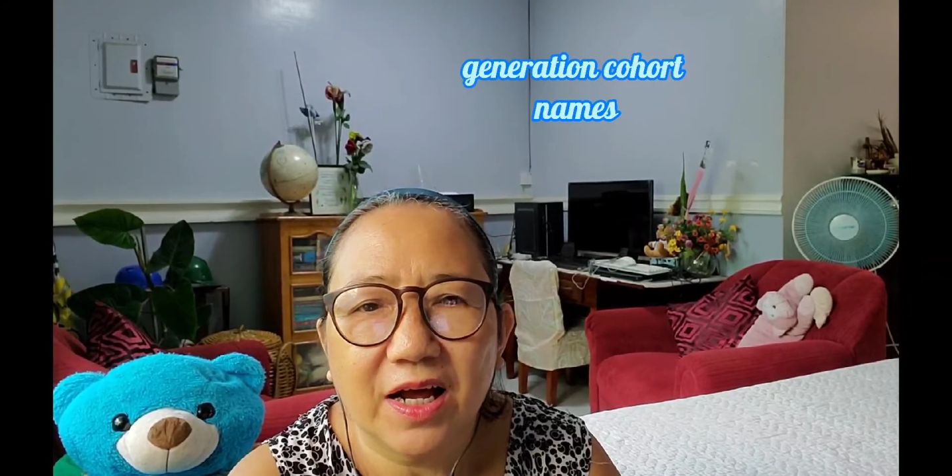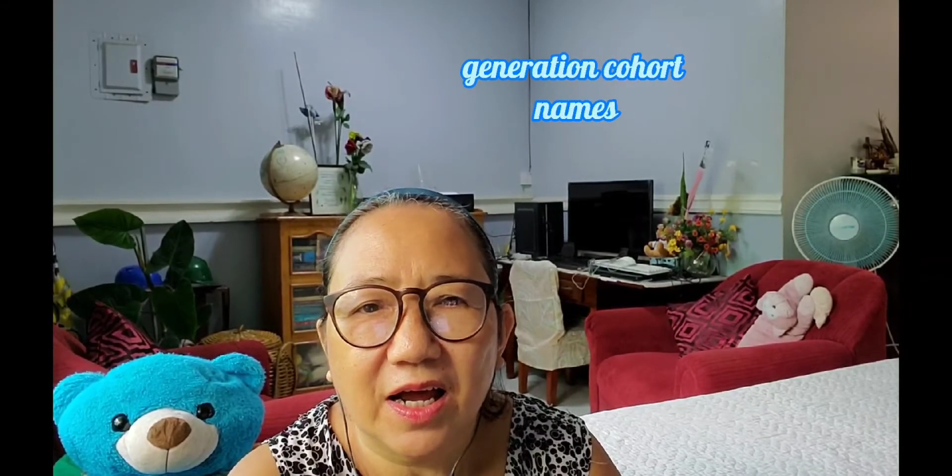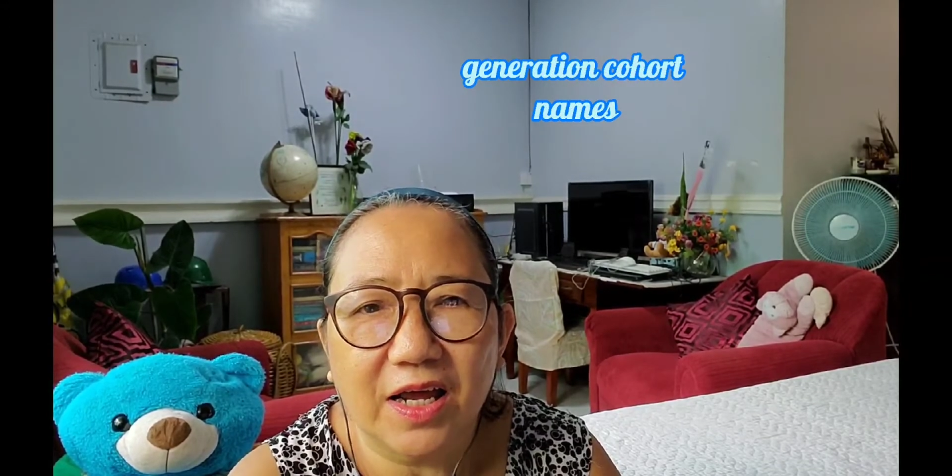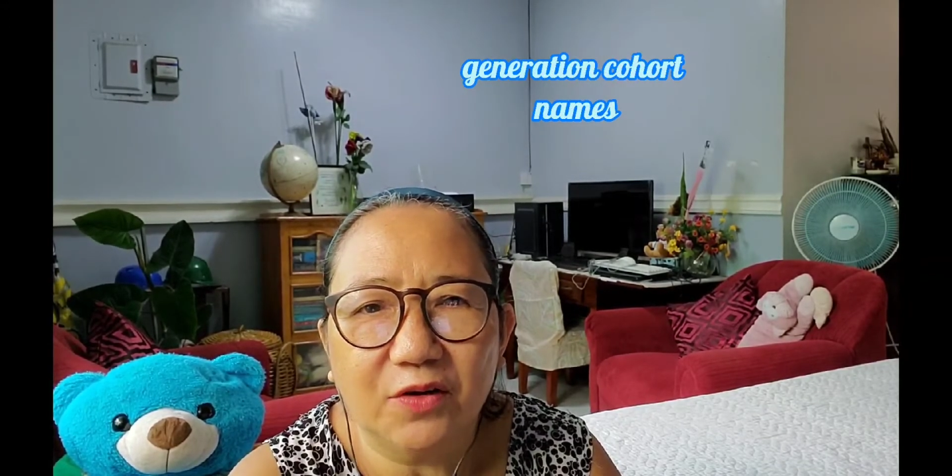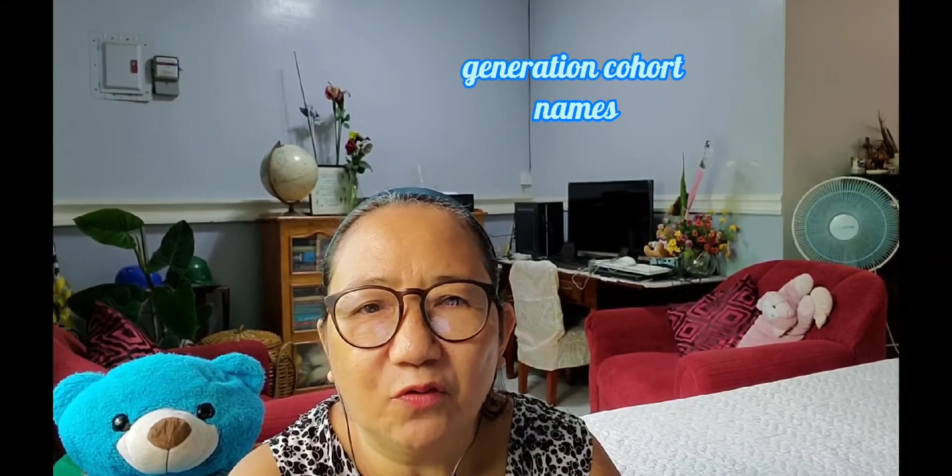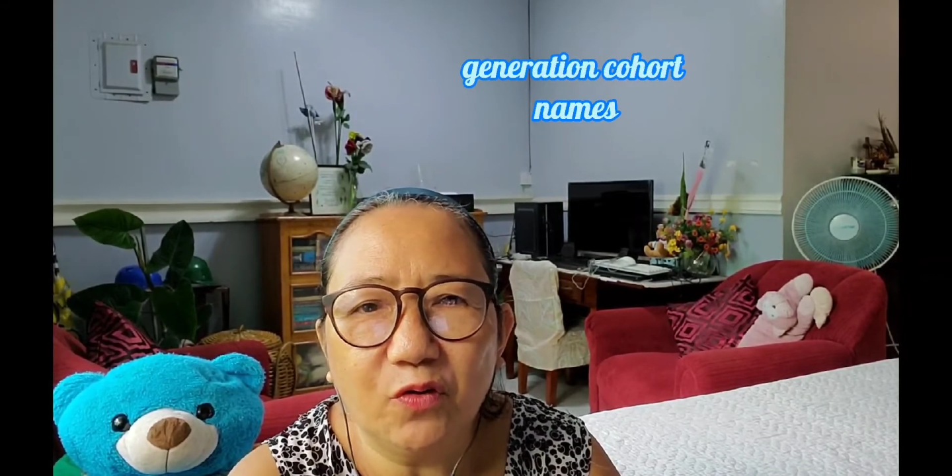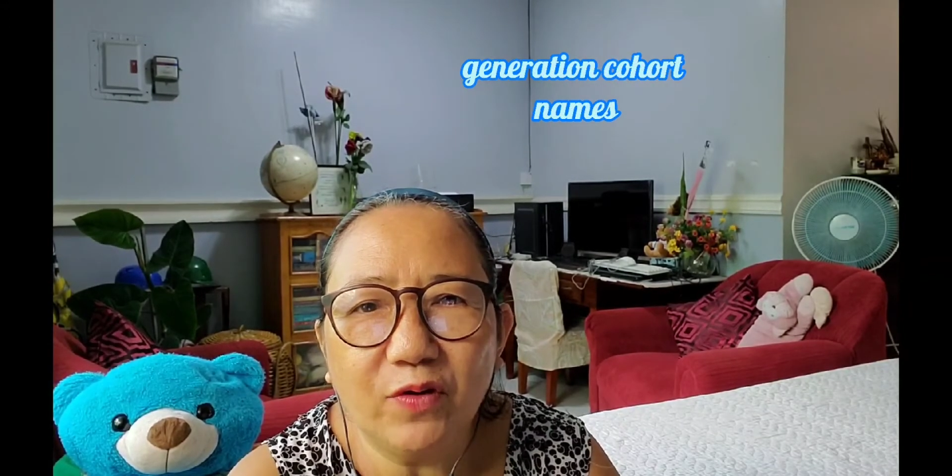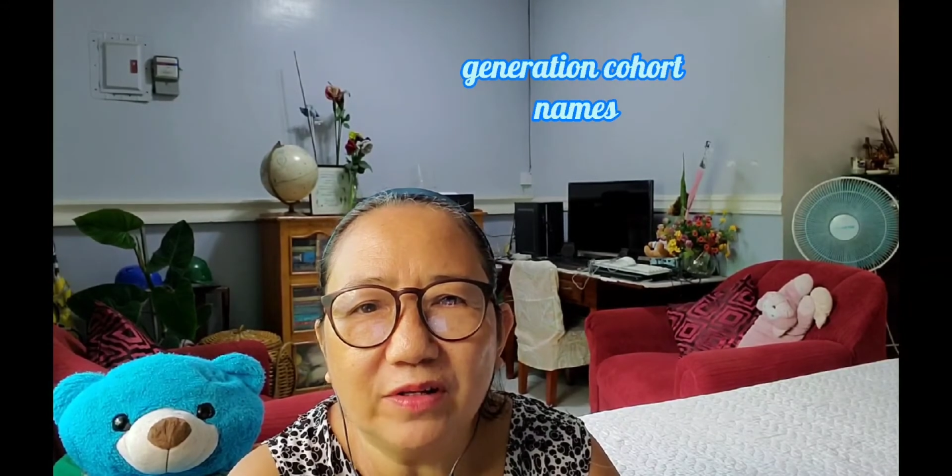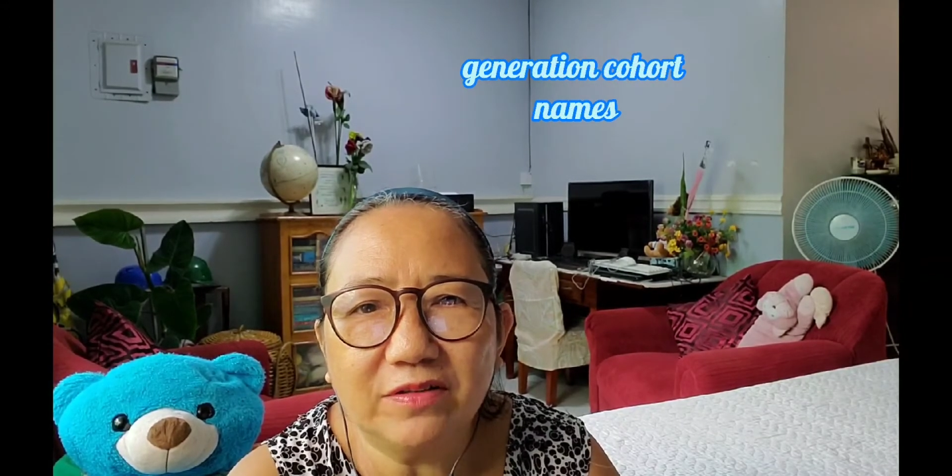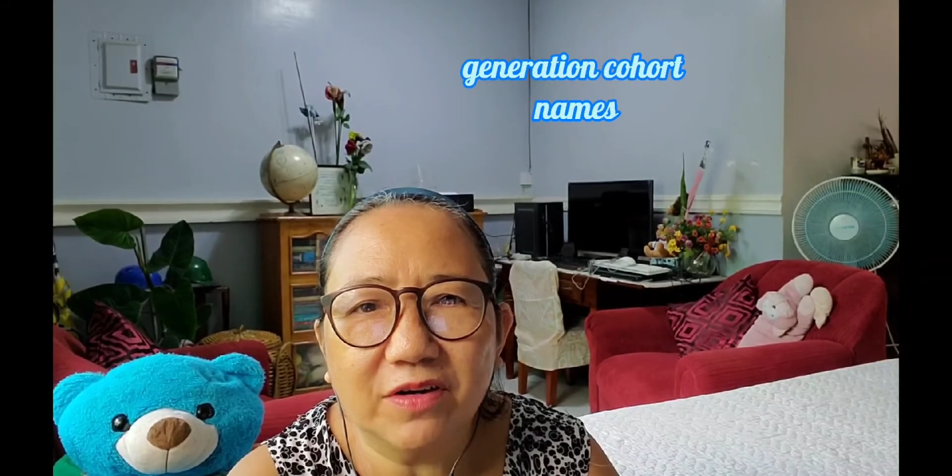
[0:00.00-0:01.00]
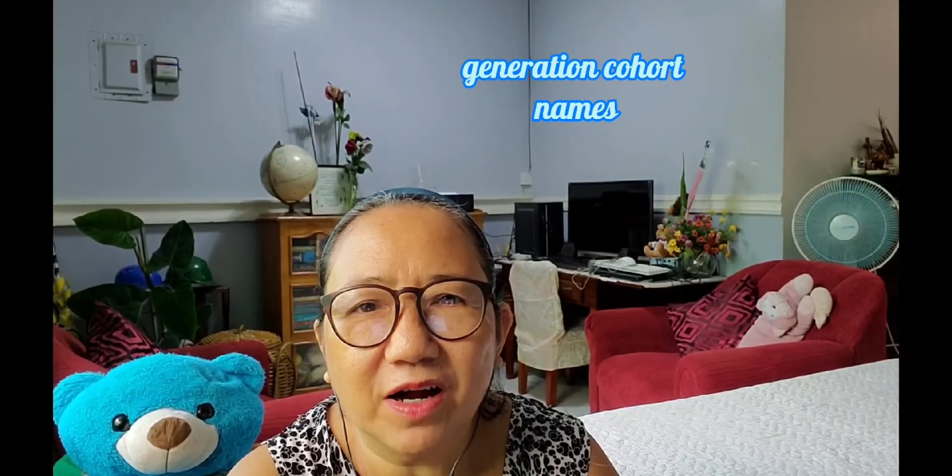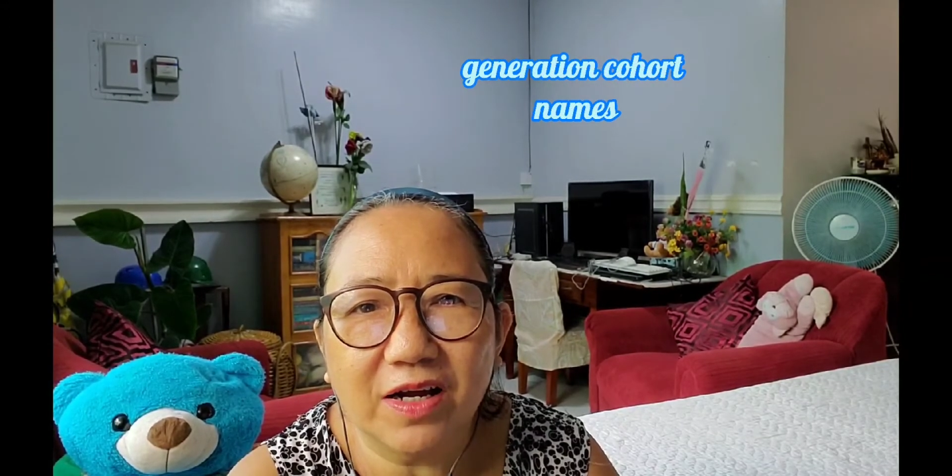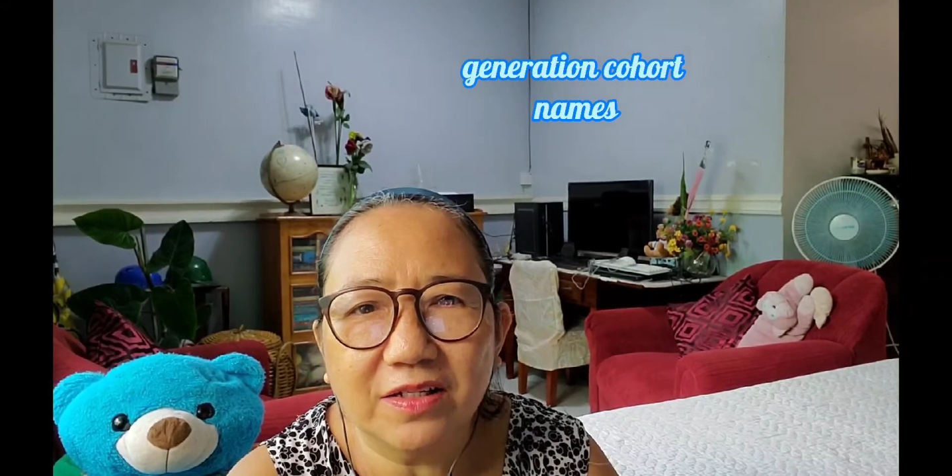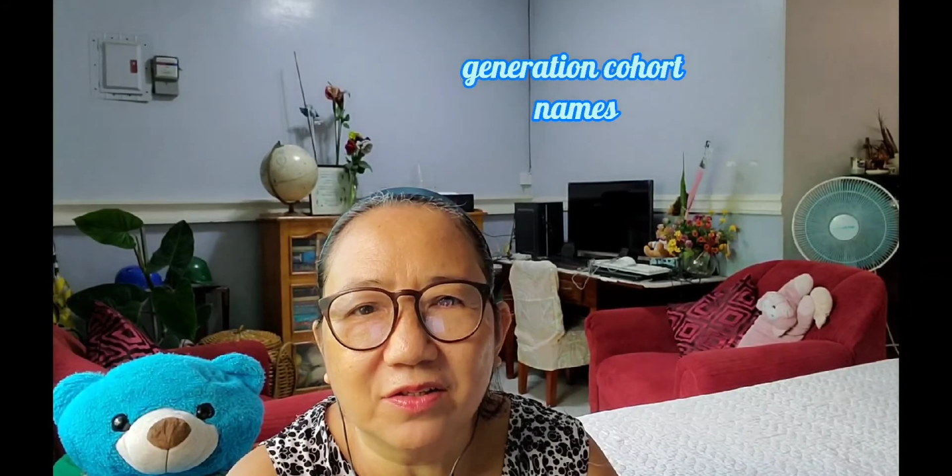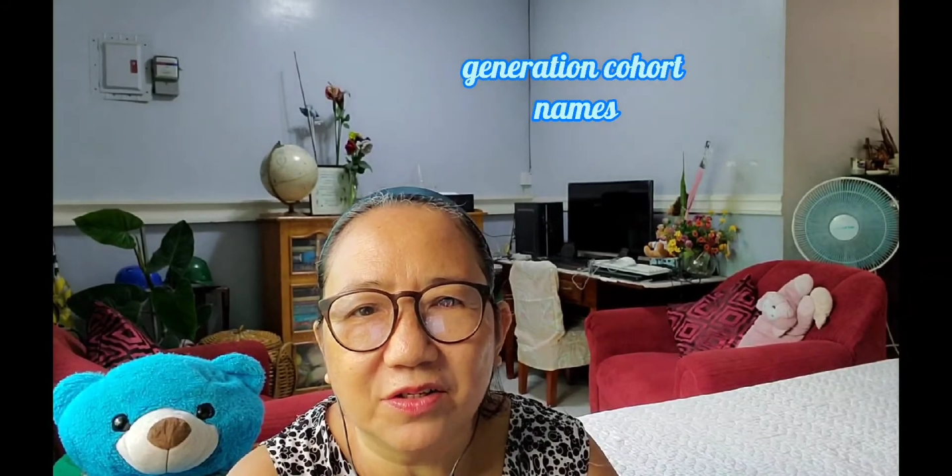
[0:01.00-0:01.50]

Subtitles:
And we will try to